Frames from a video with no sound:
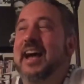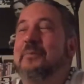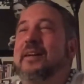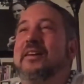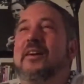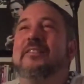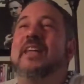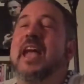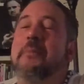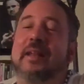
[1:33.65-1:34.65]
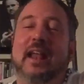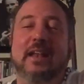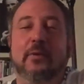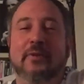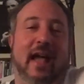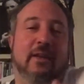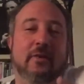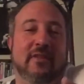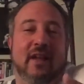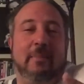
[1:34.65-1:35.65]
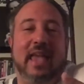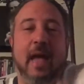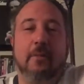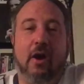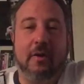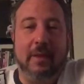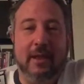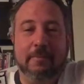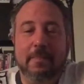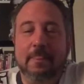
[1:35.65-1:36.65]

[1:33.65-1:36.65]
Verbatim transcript: I'm like, oh damn, and I don't, I don't even have my camera on me.